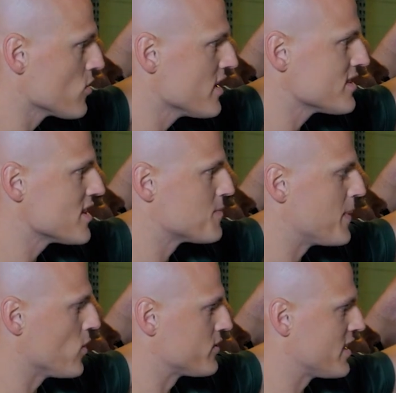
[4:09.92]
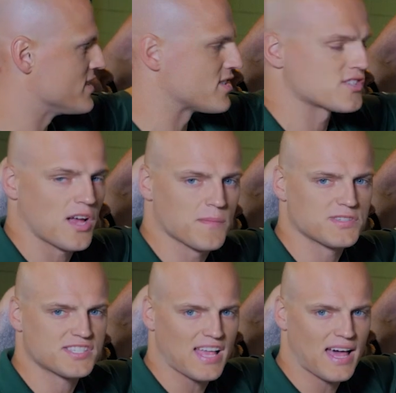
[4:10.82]
this has built in some
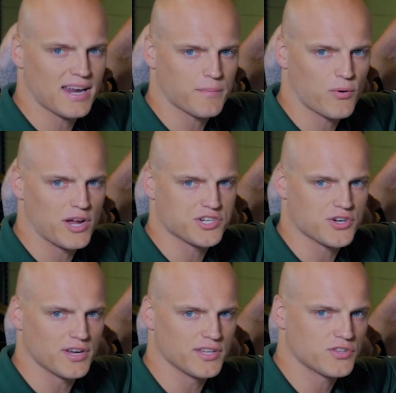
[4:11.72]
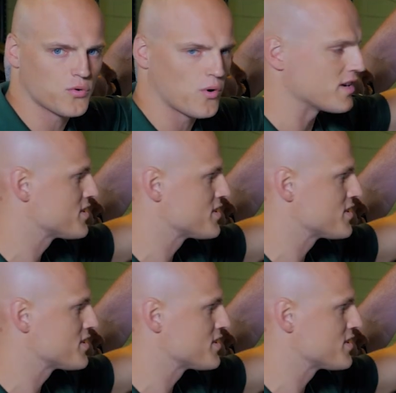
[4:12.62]
static pressure into our